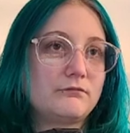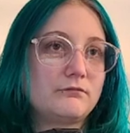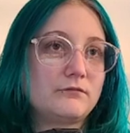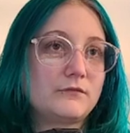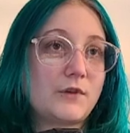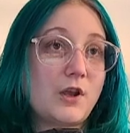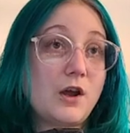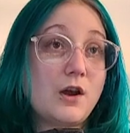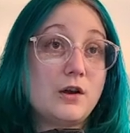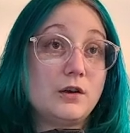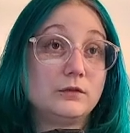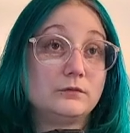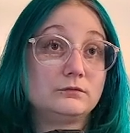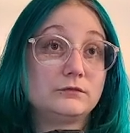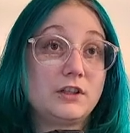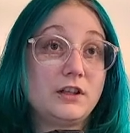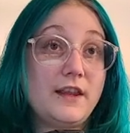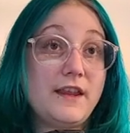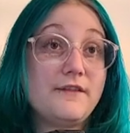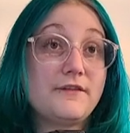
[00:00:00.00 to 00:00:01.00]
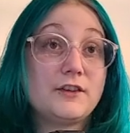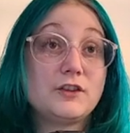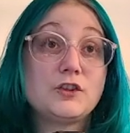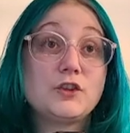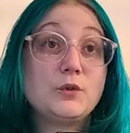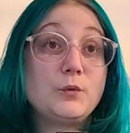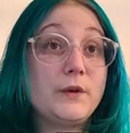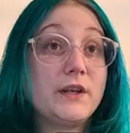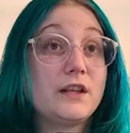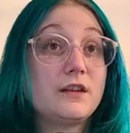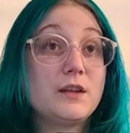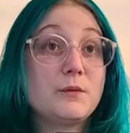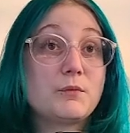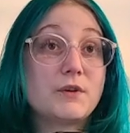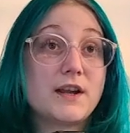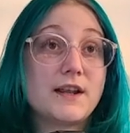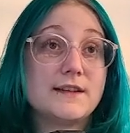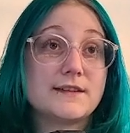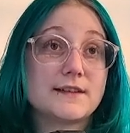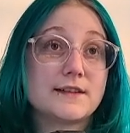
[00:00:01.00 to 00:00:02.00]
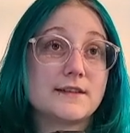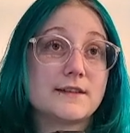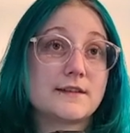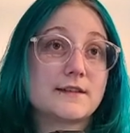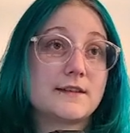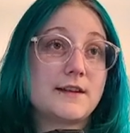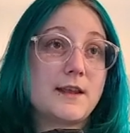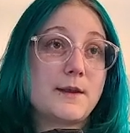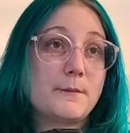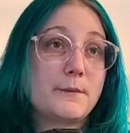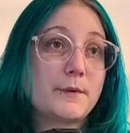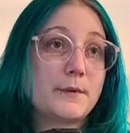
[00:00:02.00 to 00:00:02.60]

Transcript: Oh, glaive and 2 weekly prizes. Yep.